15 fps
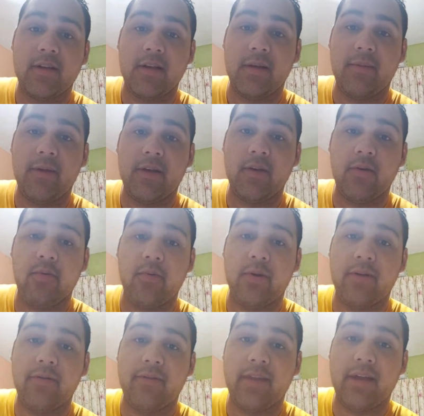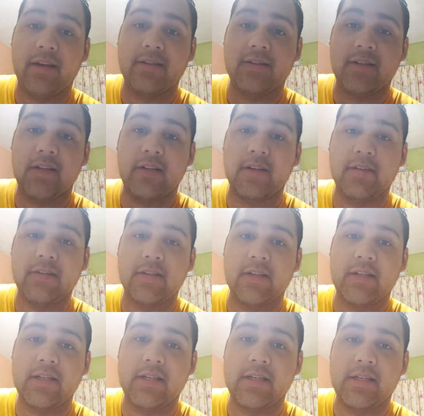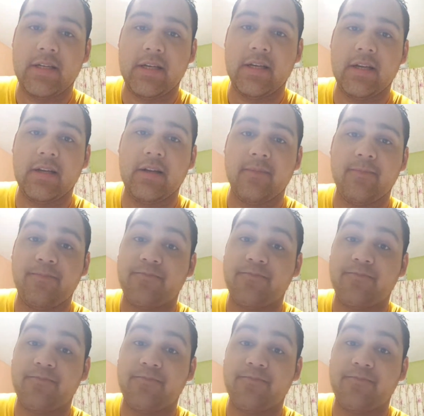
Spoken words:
Let me know if that is needed.